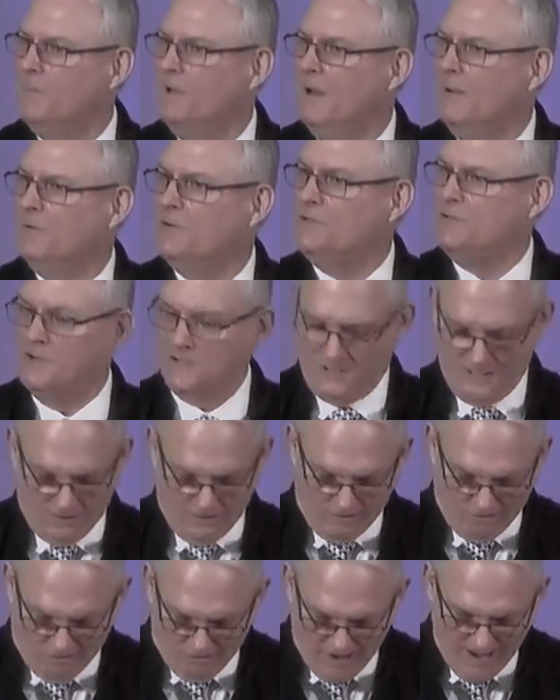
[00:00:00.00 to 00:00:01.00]
And it was just a
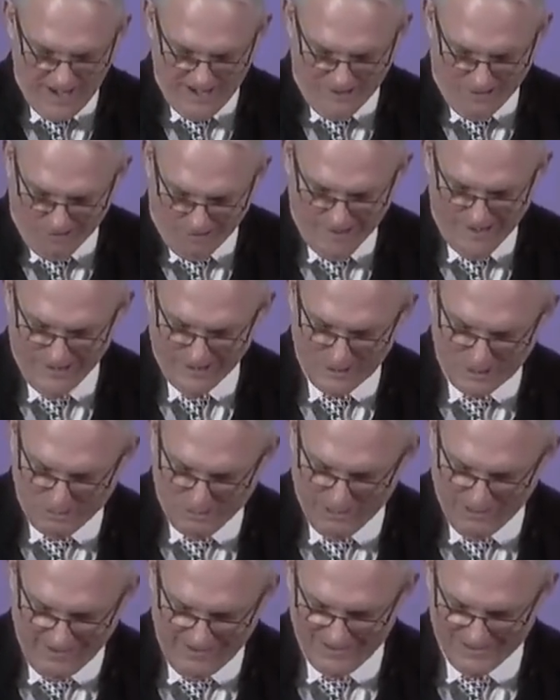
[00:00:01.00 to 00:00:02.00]
great, great
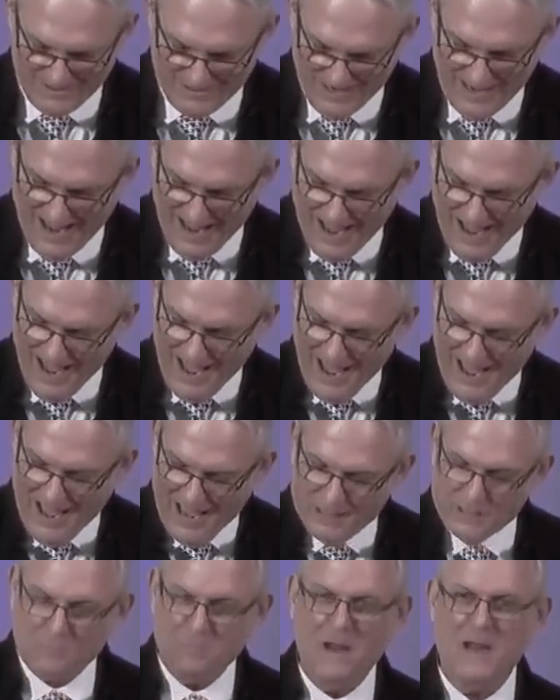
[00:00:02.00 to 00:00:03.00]
experience.
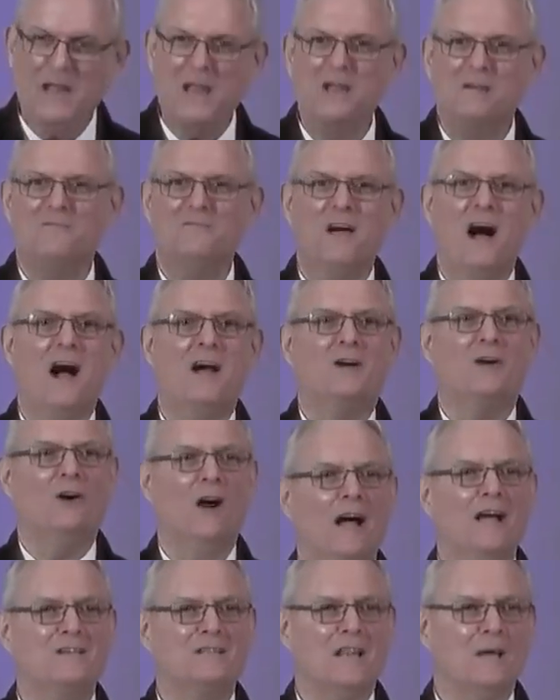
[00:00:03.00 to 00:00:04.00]
Speaking of Dr.
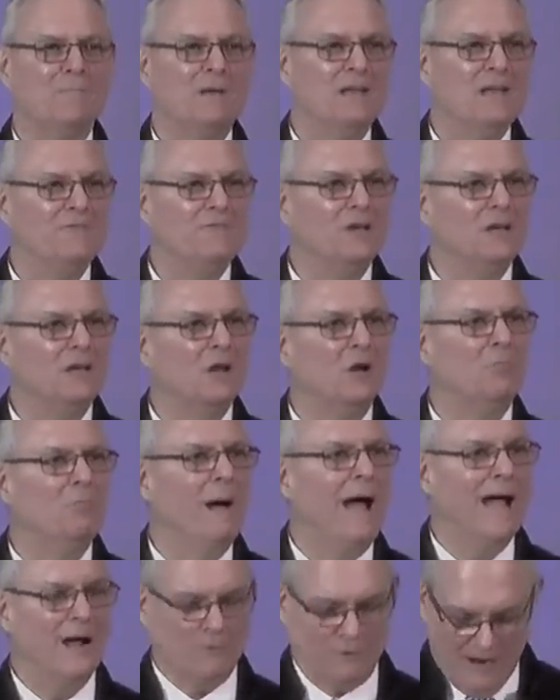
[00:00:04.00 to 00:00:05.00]
Ice, let me give you a little
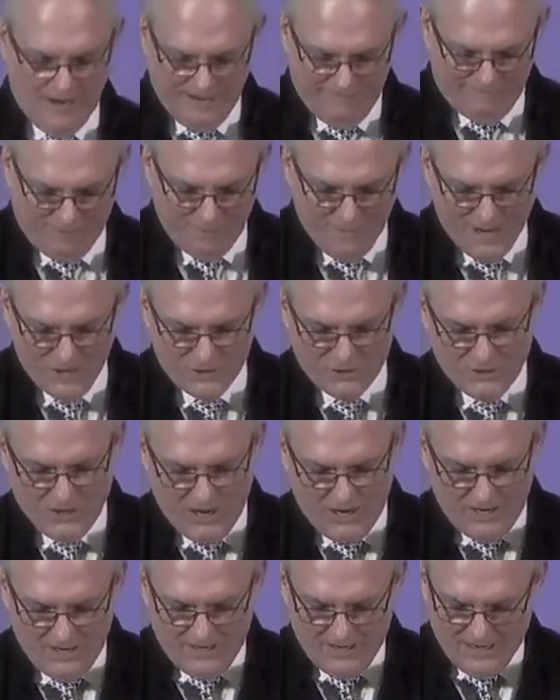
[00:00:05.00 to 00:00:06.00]
background information
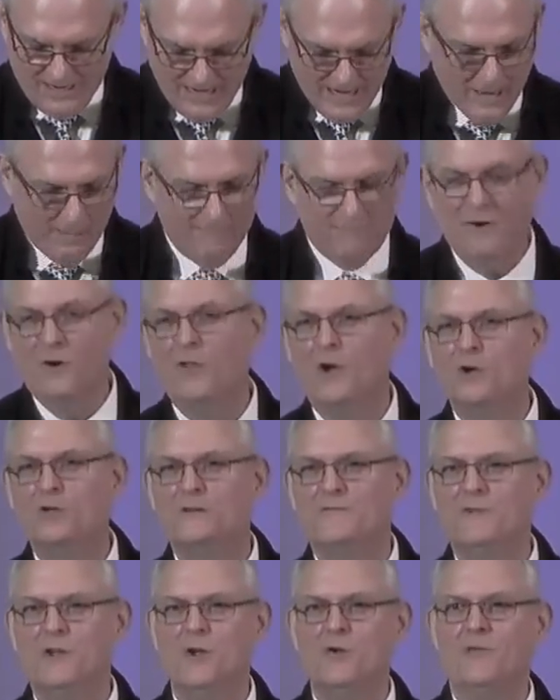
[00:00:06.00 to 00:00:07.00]
on him for those
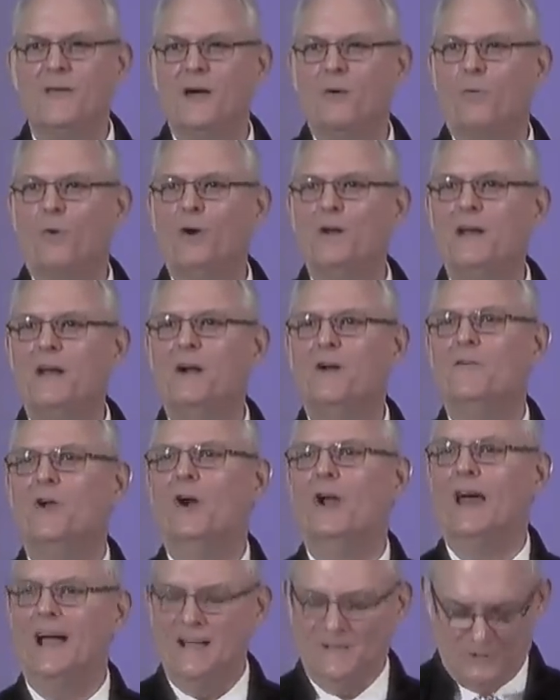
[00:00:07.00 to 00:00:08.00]
of you that weren't here in our
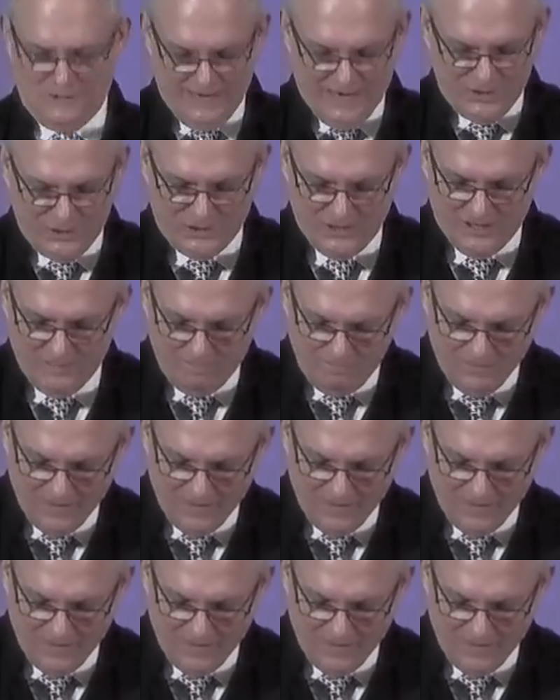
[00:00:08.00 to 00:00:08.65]
last session.